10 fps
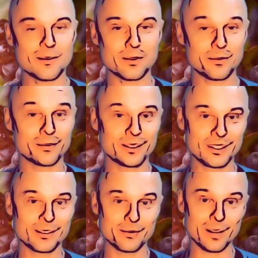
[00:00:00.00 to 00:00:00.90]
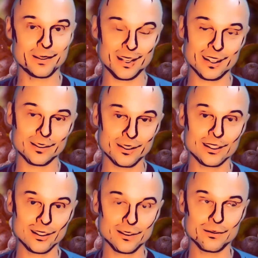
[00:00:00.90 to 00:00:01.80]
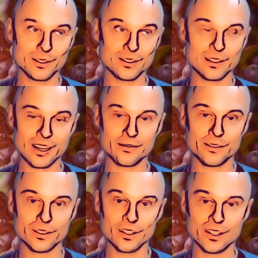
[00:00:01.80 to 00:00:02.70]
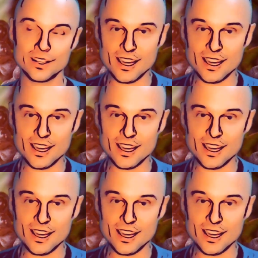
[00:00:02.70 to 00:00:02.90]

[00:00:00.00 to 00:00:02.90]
but really it's probably not going to once you're that far gone.